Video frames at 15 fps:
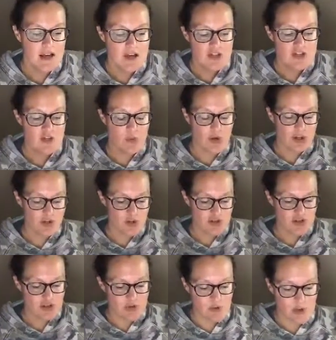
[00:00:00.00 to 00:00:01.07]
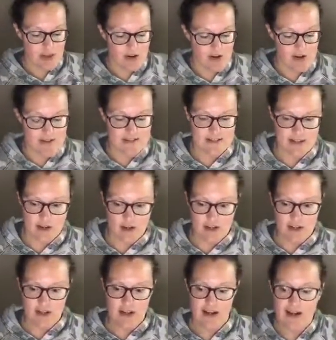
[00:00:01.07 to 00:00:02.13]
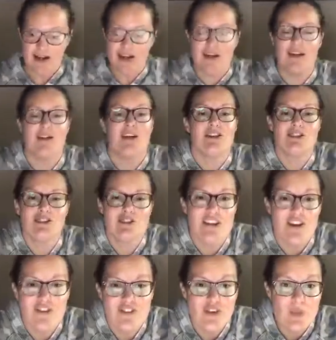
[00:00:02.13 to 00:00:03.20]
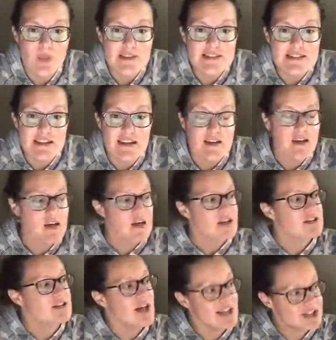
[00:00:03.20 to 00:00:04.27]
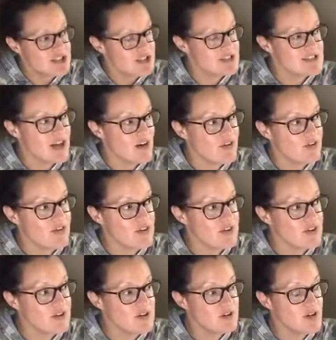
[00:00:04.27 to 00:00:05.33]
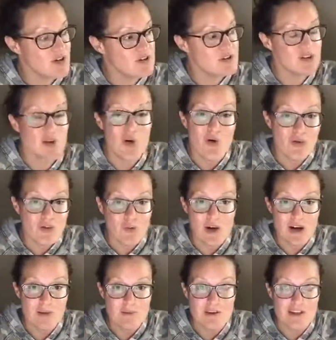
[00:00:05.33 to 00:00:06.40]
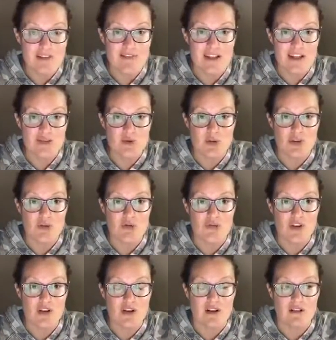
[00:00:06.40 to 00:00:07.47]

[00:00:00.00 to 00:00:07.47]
So what you can do here is literally like, let yourself feel pissy. Let yourself feel a little overwhelmed if that's what you feel.